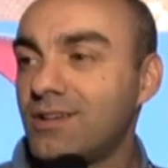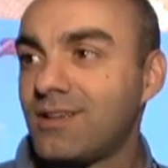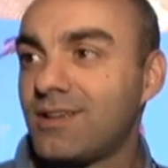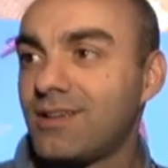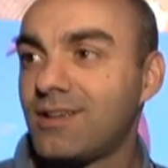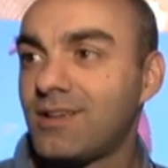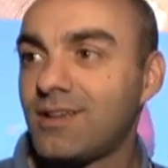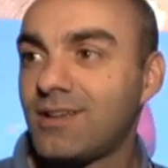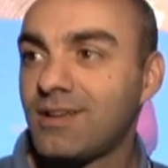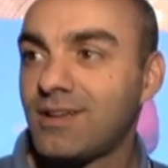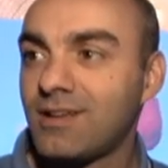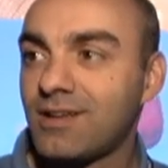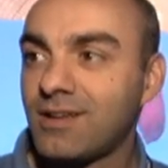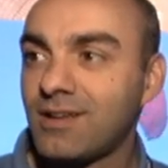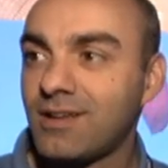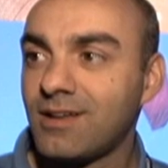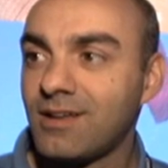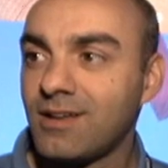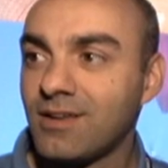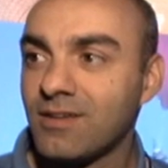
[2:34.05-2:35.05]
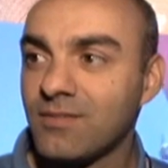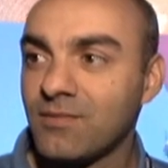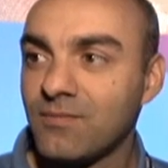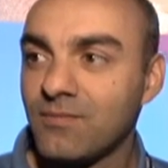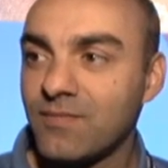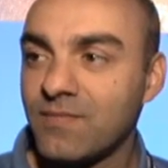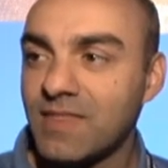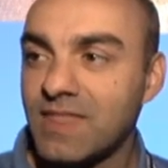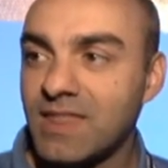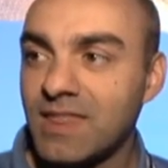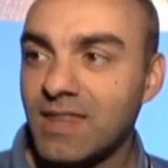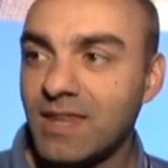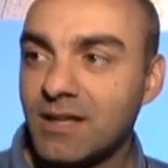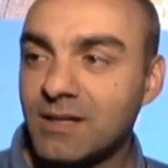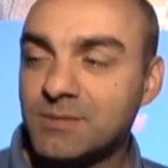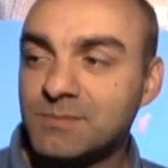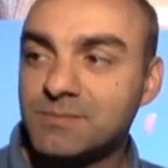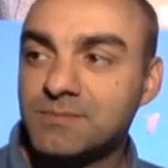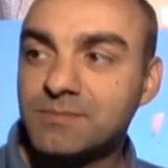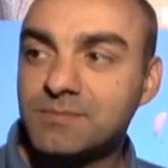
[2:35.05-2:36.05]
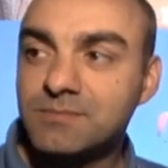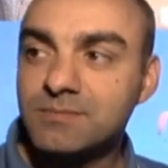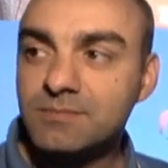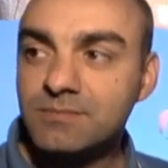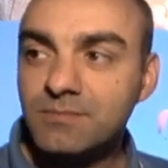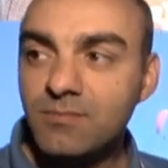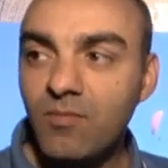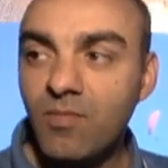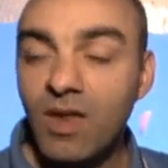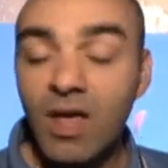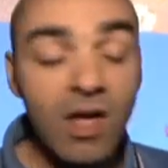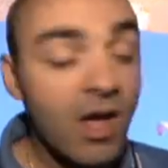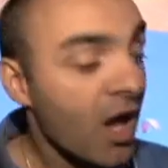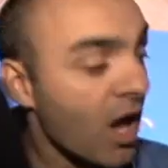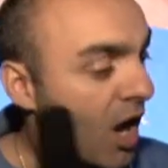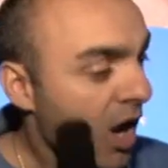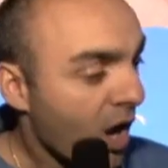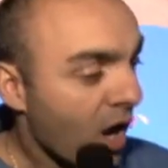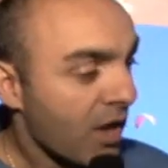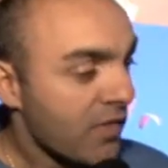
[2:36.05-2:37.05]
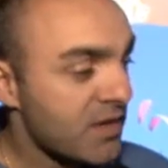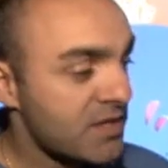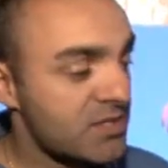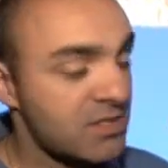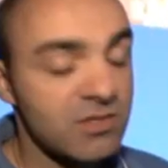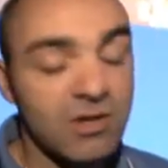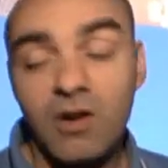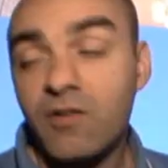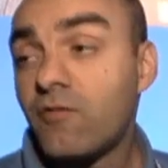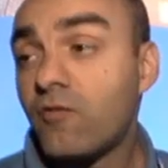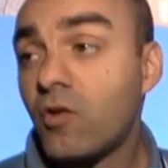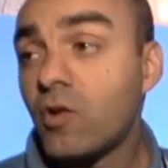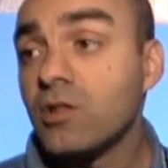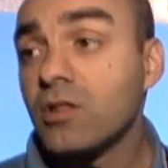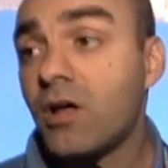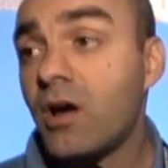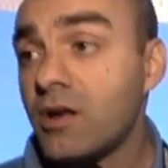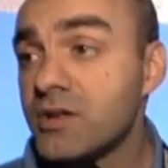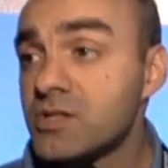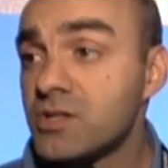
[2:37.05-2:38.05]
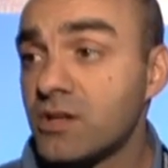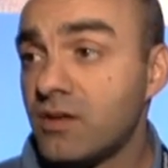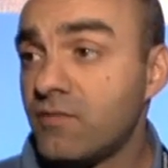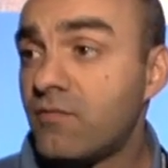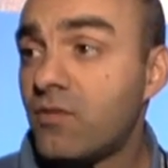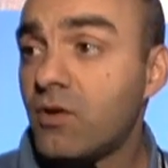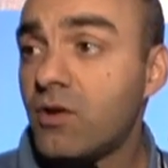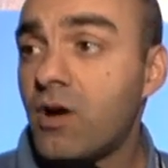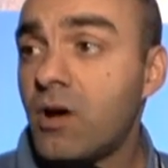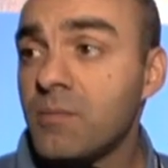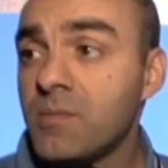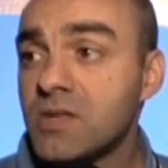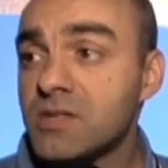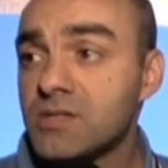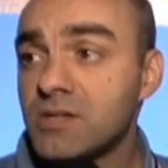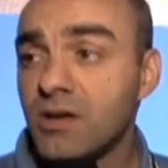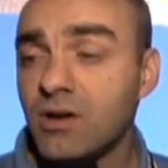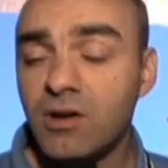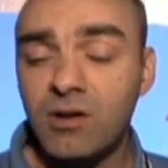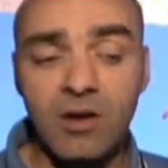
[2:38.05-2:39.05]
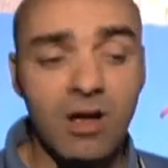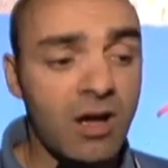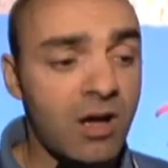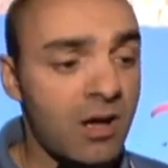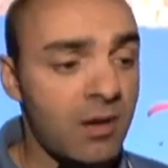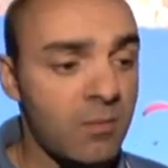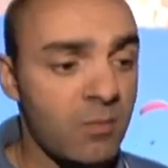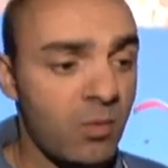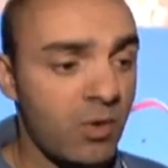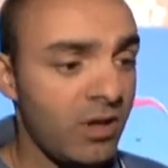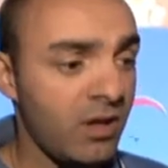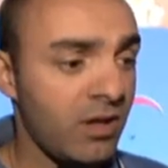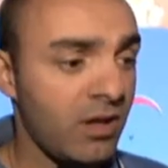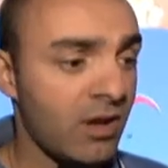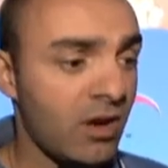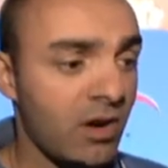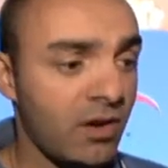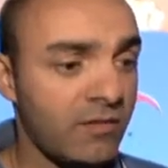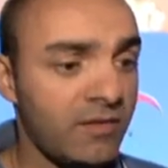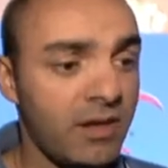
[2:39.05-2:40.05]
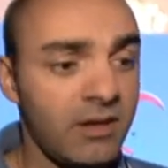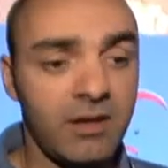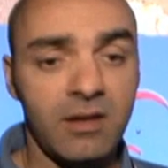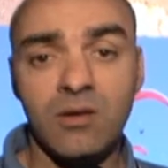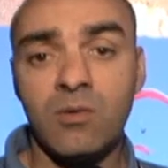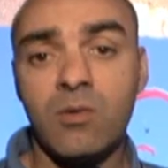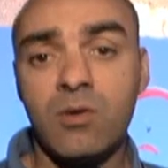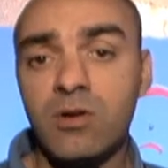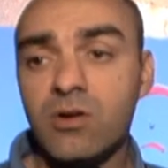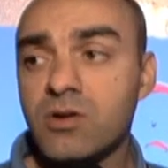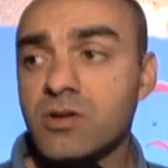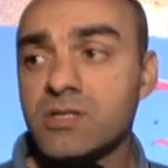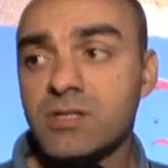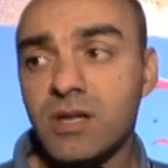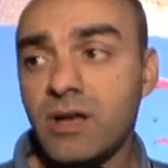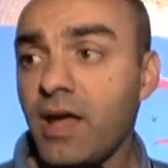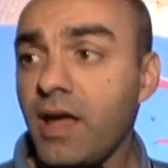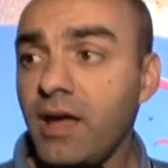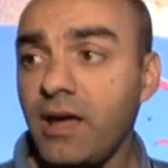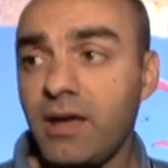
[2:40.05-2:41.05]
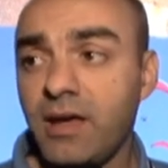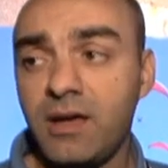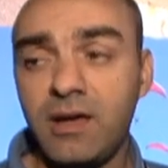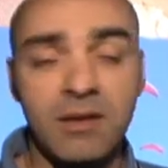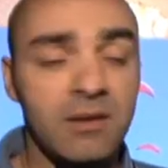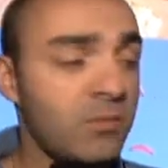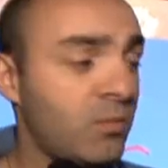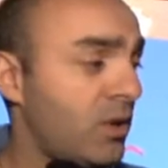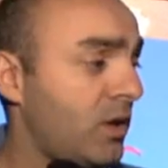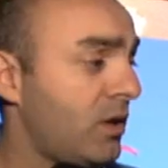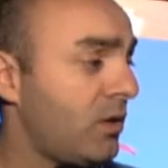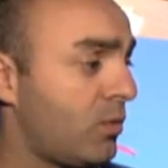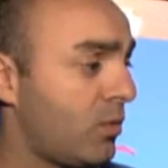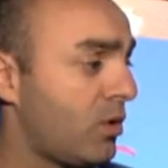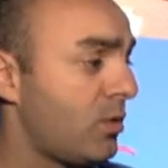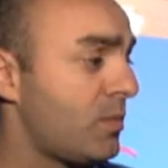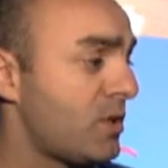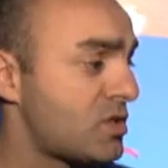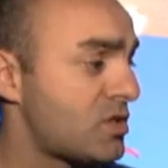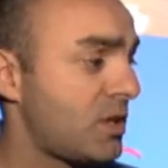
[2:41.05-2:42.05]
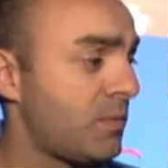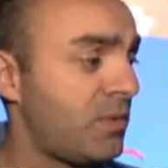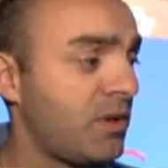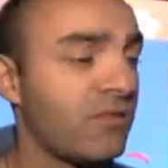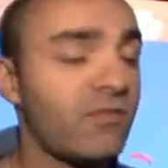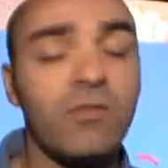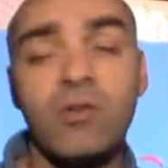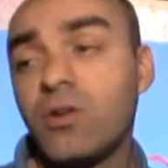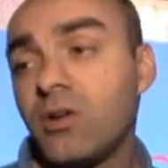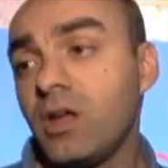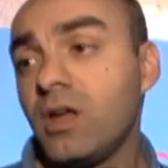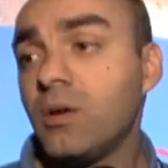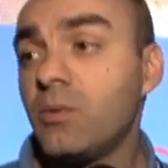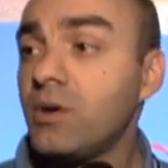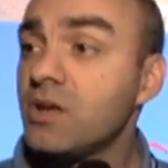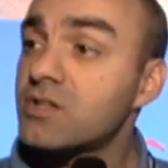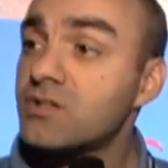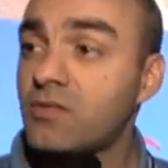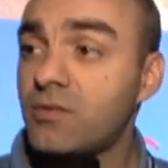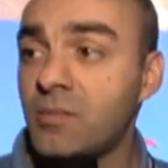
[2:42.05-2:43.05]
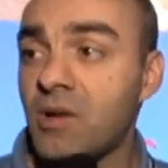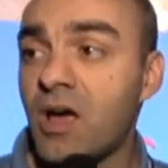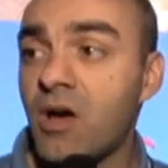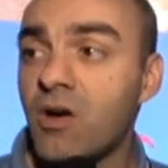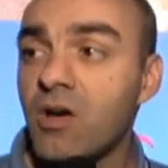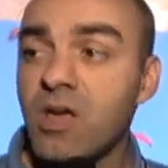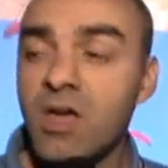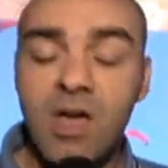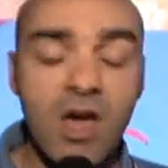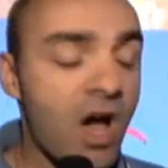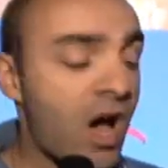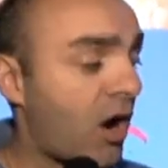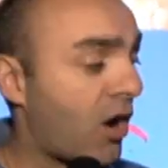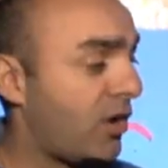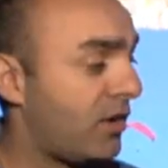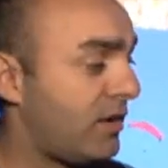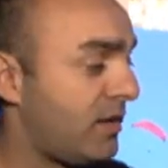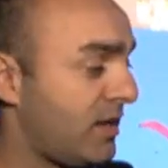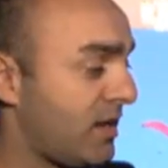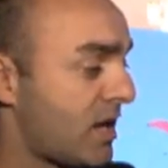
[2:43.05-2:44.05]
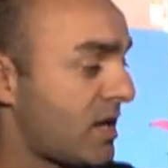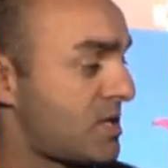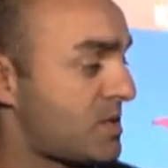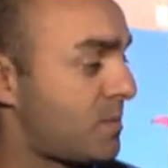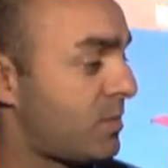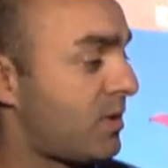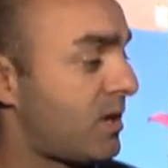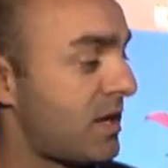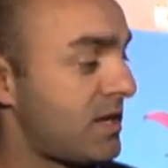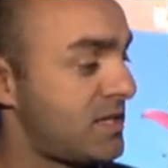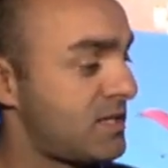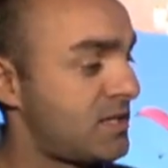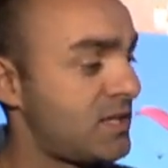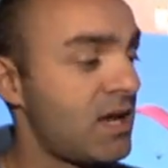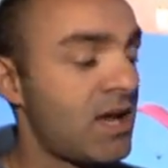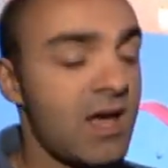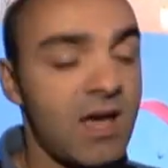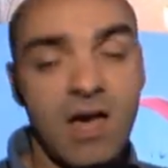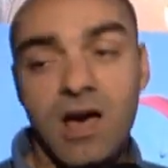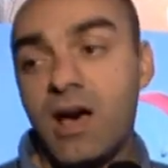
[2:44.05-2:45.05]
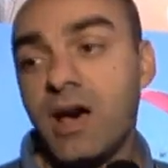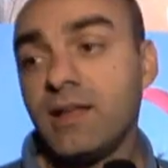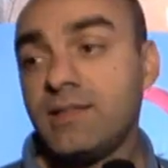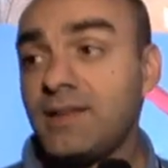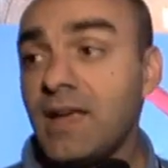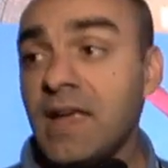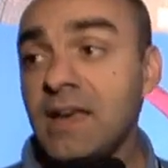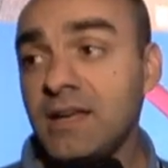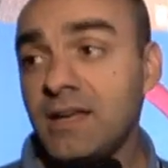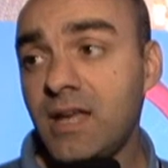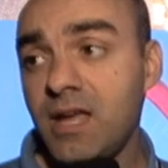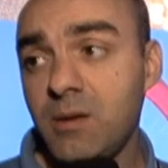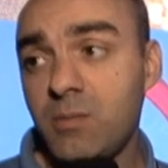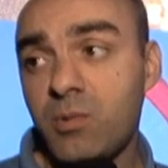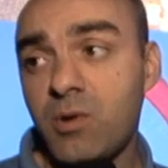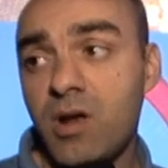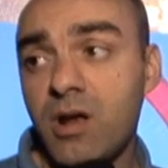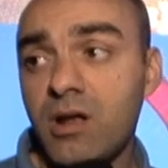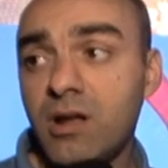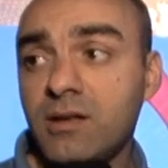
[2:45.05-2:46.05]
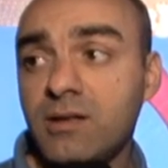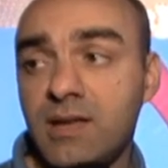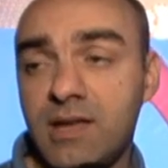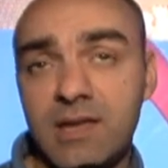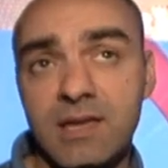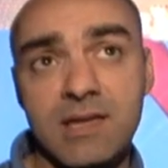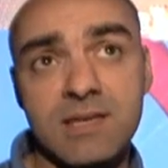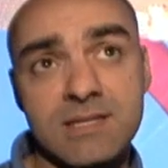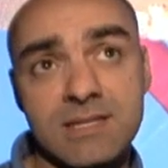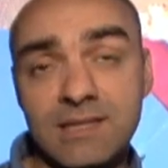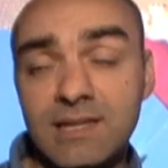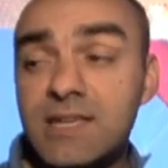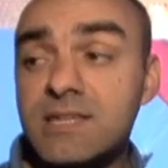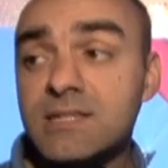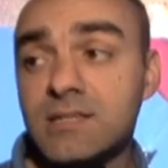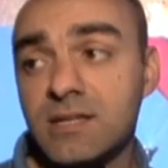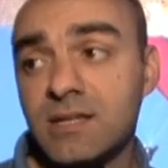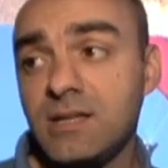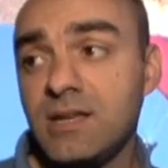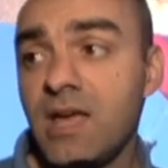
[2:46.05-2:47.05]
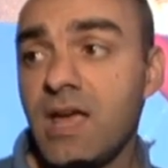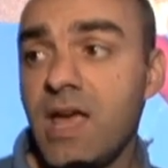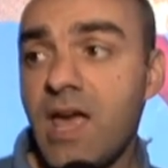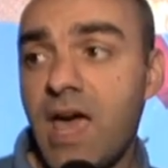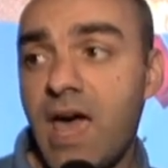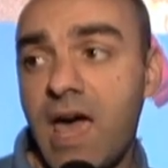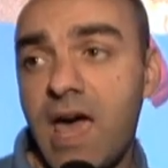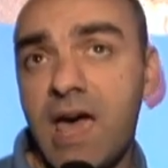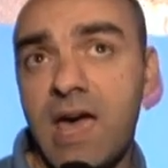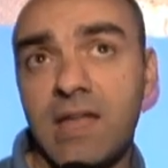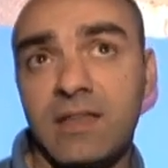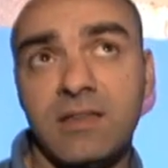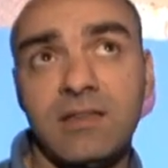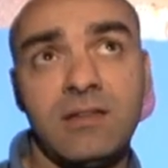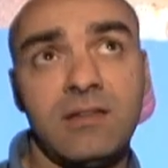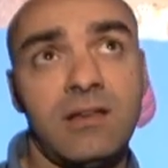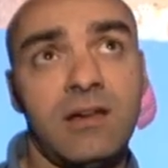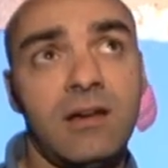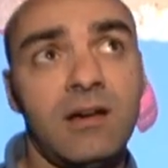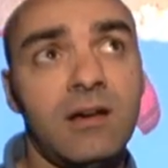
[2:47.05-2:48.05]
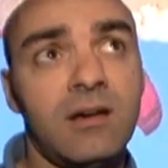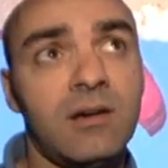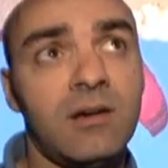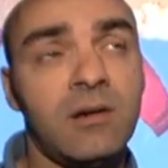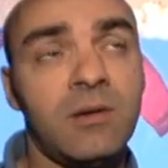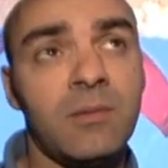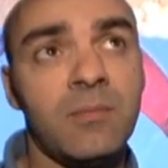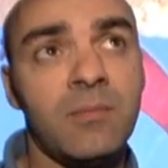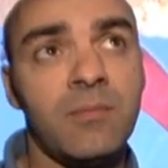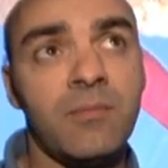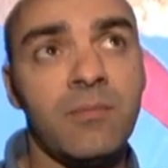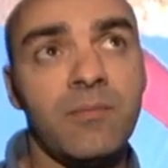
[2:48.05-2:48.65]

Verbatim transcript: Tell me about the availability and price information a little bit. This is our full launch at Infocom this year. We are taking orders today, and we will be shipping 48 weeks from now. Our DS Plus 10K product is listed at, I